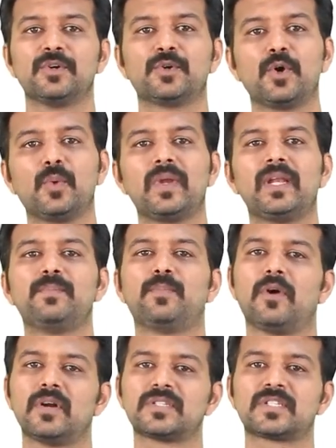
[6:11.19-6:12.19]
covalent
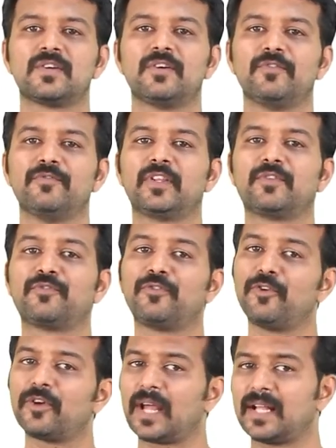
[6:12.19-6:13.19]
bonds with
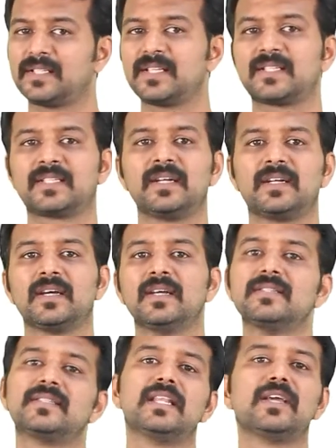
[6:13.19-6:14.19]
4 adjacent
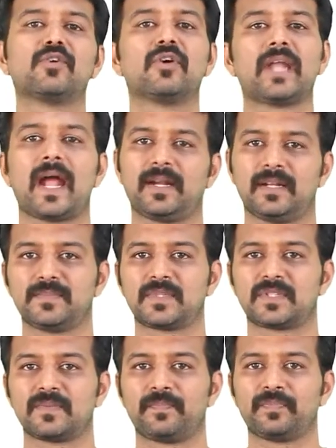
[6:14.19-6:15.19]
silicon atoms.